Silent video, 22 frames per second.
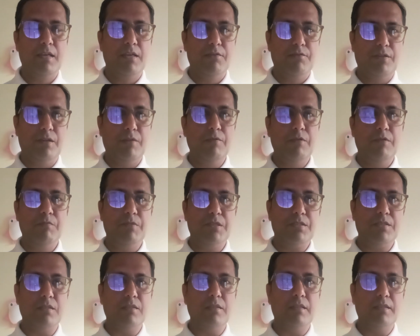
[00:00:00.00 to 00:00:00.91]
If I'm
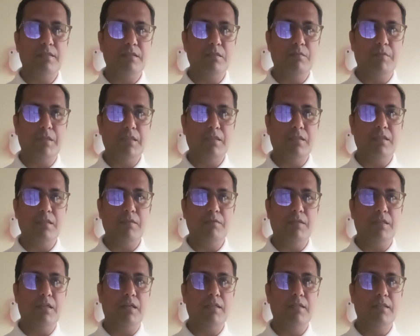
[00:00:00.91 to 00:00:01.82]
investing, let's say, monthly
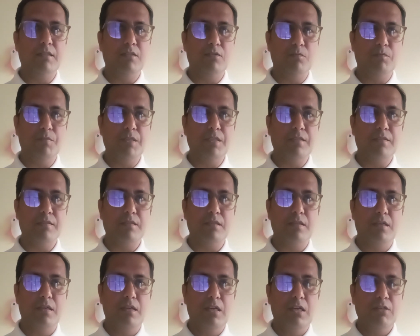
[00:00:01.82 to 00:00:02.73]
even 100 rupees,
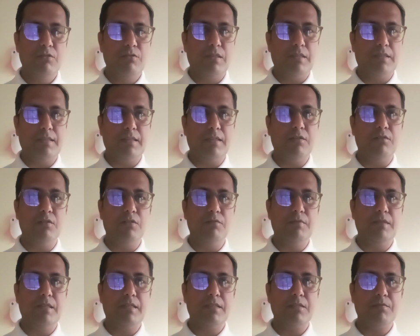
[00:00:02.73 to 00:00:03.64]
so I cannot
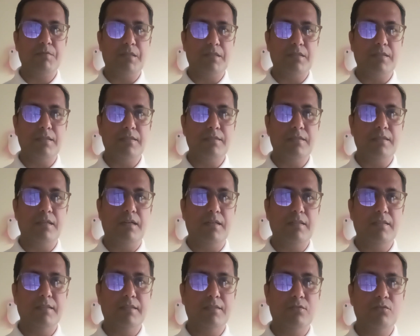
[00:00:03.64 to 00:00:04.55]
even expect, let's say,
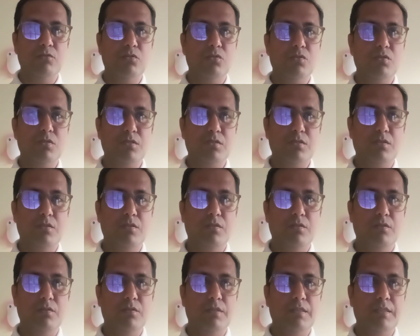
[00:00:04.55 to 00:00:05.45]
100 crores
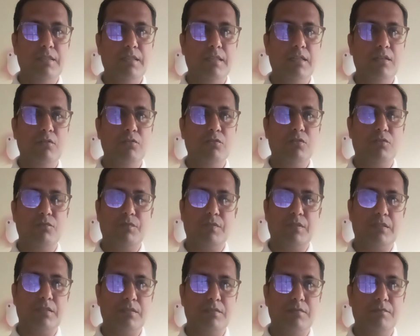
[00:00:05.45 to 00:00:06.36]
to return out of
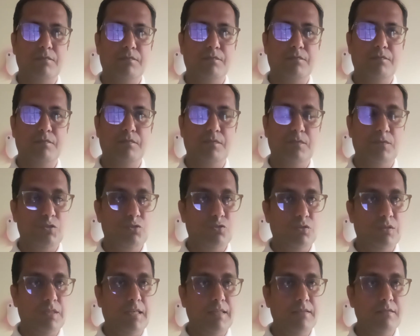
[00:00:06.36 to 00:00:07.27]
it.
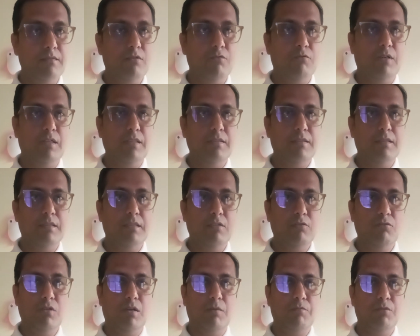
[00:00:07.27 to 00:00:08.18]
So that is the one thing
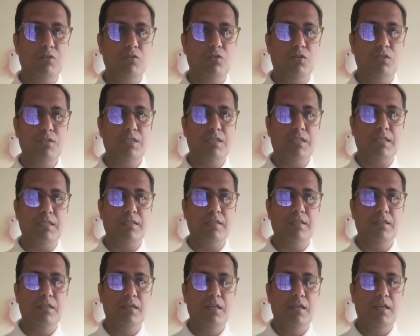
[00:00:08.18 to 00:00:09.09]
you have to
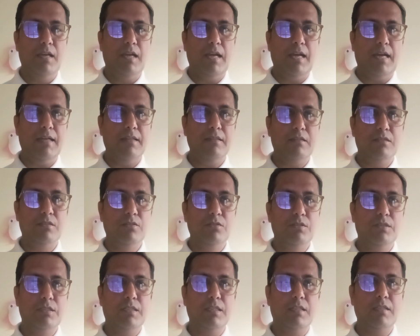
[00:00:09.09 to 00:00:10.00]
logically and
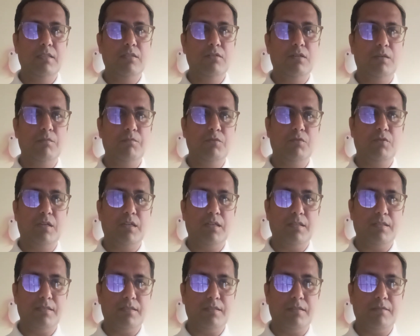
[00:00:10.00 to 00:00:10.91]
theoretically you have to
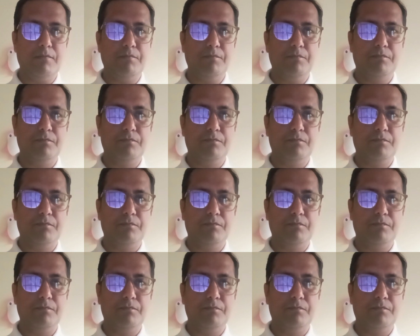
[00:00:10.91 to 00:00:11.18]
understand.